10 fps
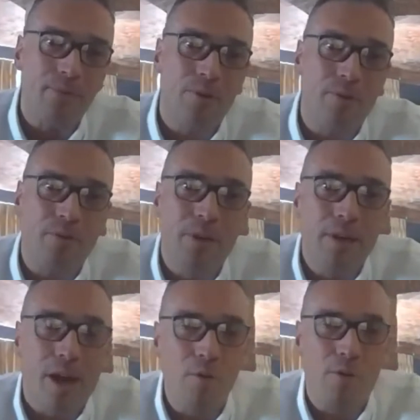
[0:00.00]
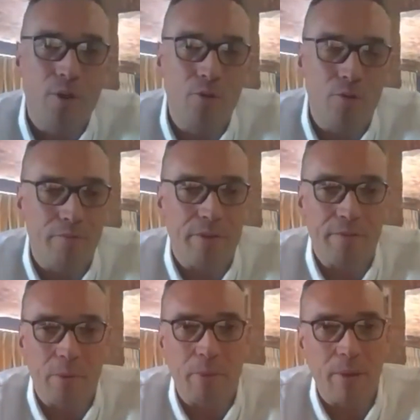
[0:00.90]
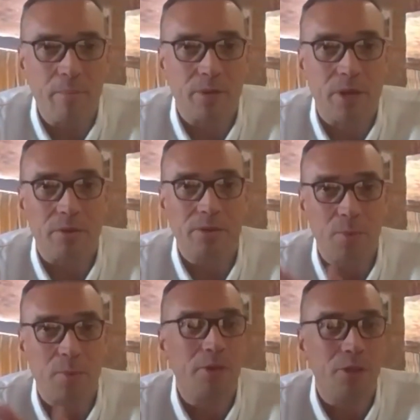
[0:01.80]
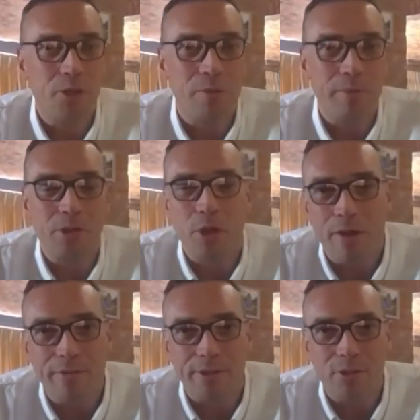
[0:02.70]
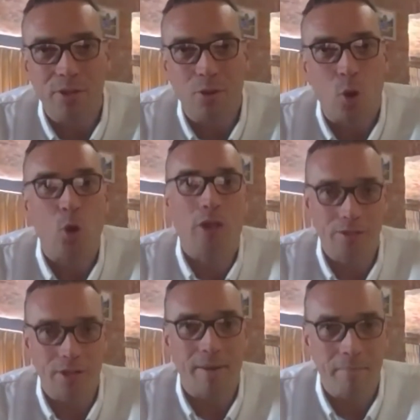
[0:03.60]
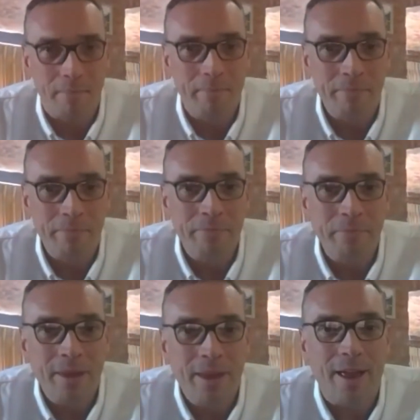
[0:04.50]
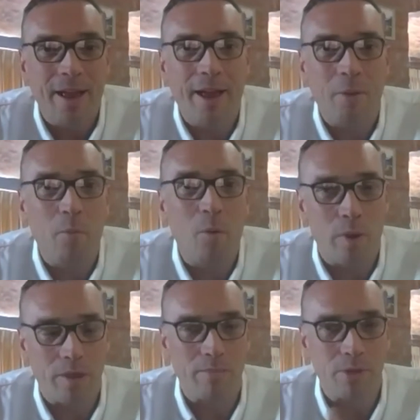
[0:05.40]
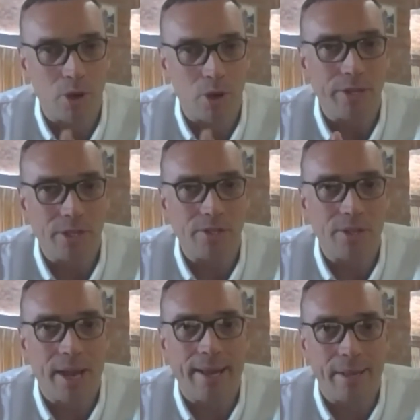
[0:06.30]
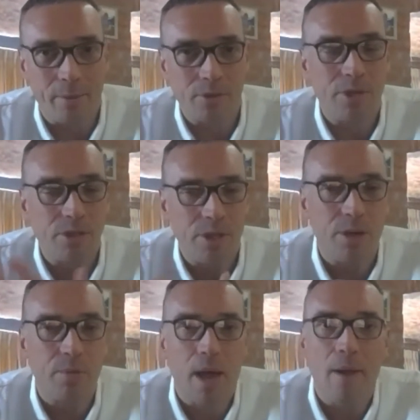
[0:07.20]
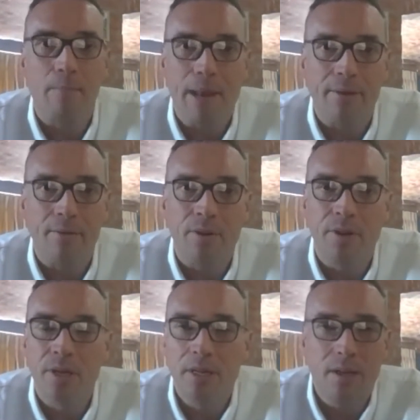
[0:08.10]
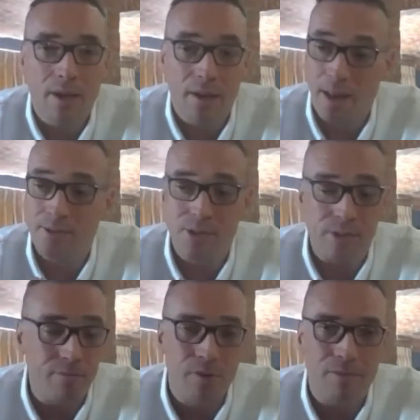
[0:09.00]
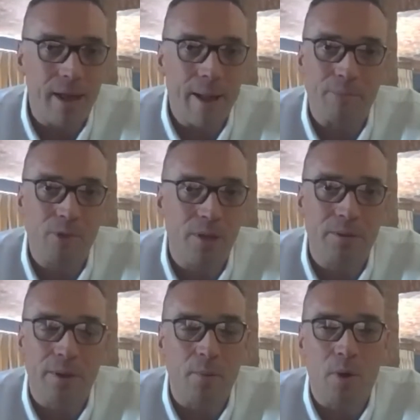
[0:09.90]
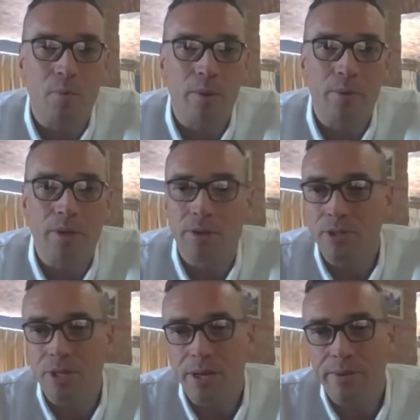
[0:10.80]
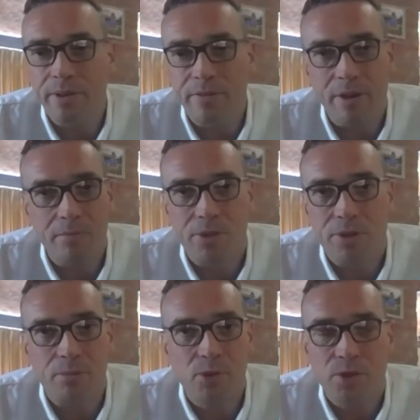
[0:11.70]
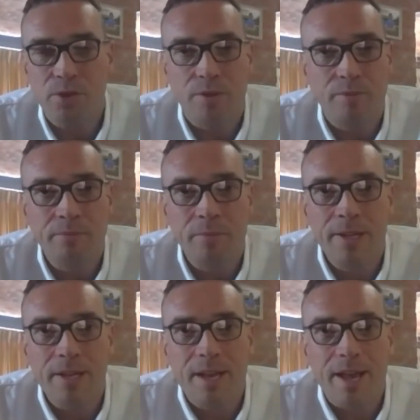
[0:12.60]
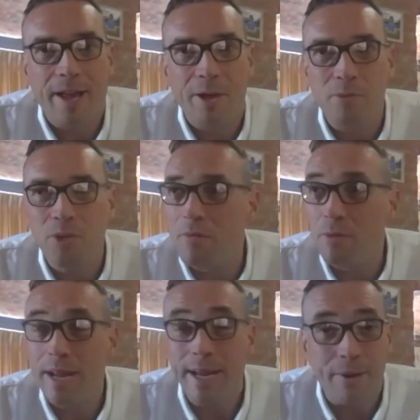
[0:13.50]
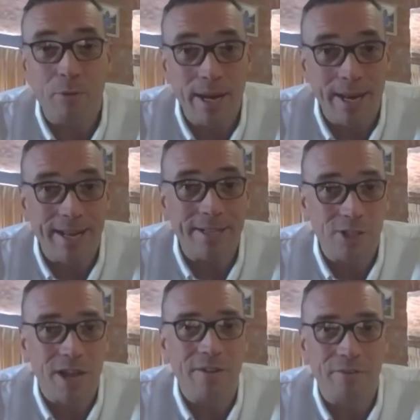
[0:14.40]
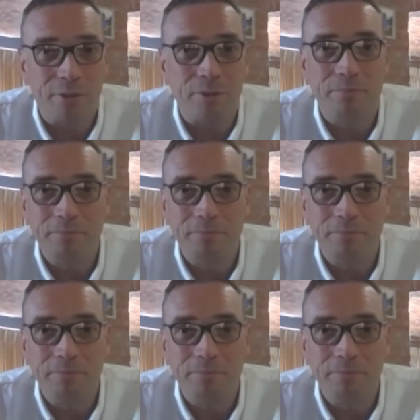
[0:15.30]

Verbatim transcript: of over 150 people told us they wanted to come into the office all the time, um, with the majority saying they wanted to do that blend. And that's a absolutely what we will look to do in the future, I'm sure. Mm. Um, so really, really insightful